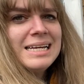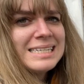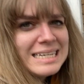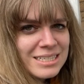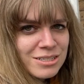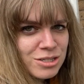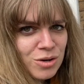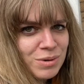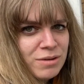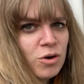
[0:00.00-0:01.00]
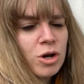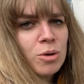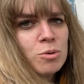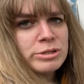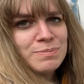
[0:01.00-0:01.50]
It's easier to do it when you've got a
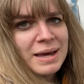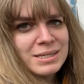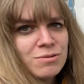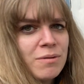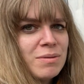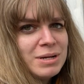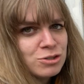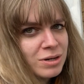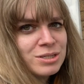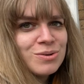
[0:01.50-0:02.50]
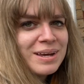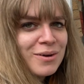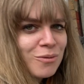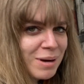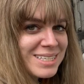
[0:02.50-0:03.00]
lot more space rather than me trying to do it
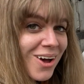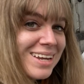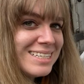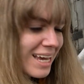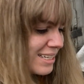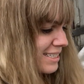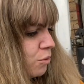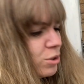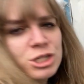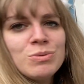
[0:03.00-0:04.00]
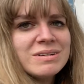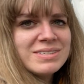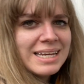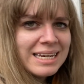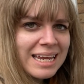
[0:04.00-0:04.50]
here on my tiny desk, which you would have
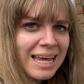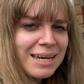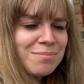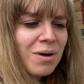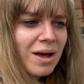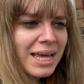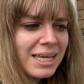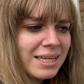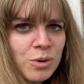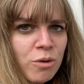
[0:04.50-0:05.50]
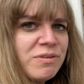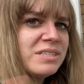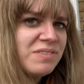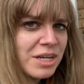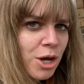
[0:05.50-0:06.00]
seen in my
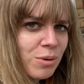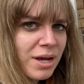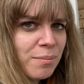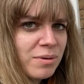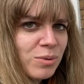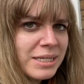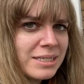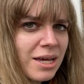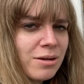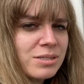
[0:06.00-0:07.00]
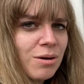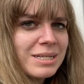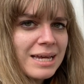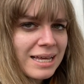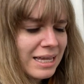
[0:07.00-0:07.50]
office video a couple of weeks ago, so I'll
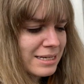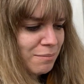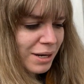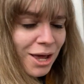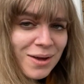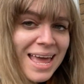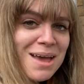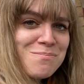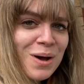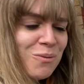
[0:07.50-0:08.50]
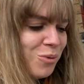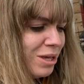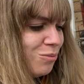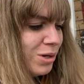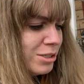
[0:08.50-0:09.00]
tag that down below. But
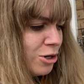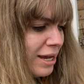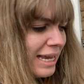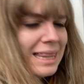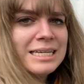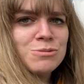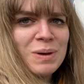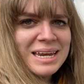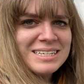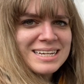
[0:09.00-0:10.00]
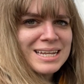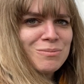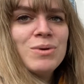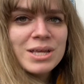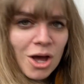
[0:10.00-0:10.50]
we will try and get these pinned and then
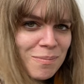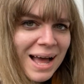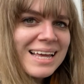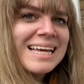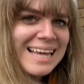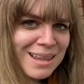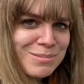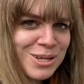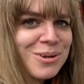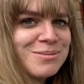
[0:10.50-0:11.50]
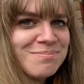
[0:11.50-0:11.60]
we can go back and get them sewn.